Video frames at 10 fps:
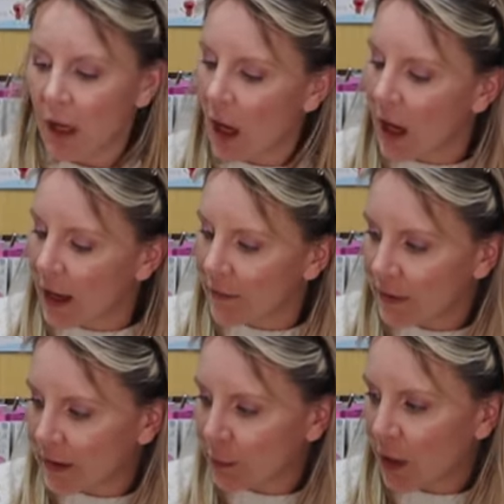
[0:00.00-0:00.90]
Uh,
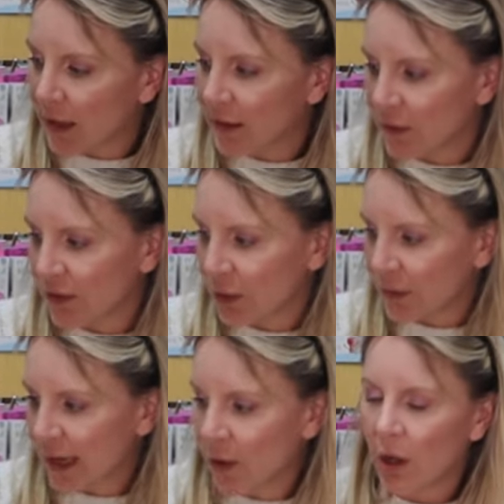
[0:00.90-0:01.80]
this product is
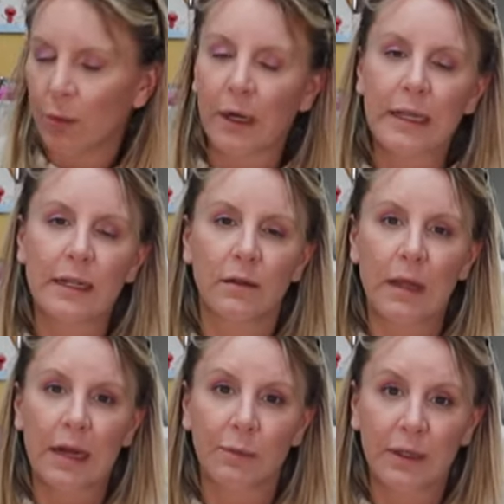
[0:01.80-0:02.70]
sold out already in a
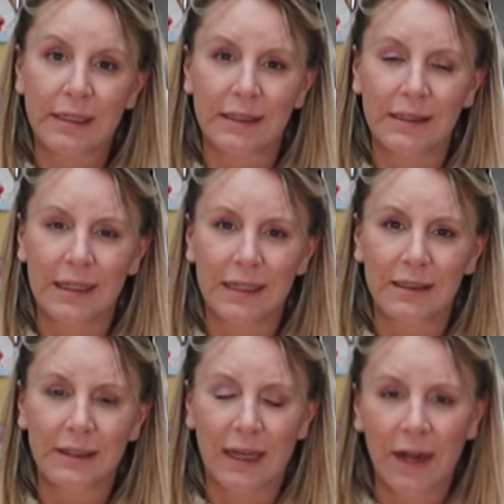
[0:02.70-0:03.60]
lot of places that
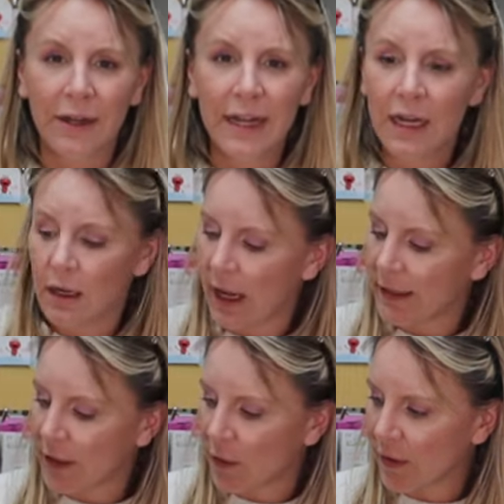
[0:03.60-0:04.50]
carry it.
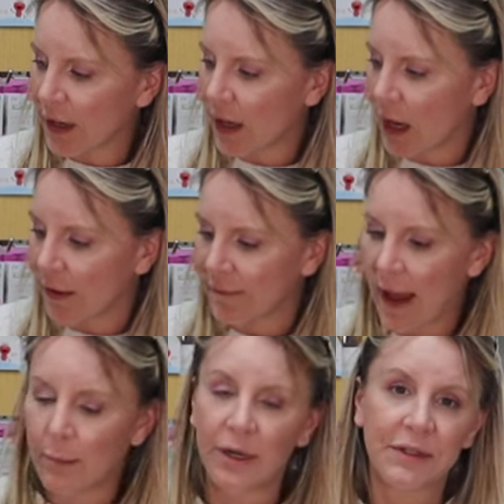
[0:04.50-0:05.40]
I know that uh,
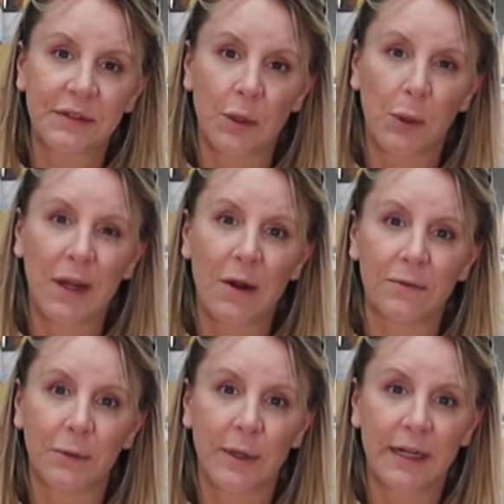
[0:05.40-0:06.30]
Fat Brains sold out
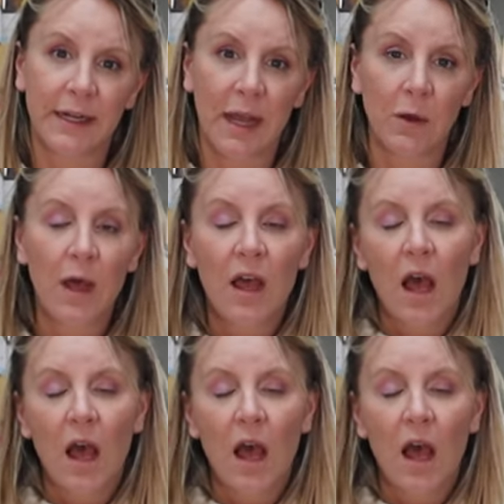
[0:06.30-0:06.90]
of it right now.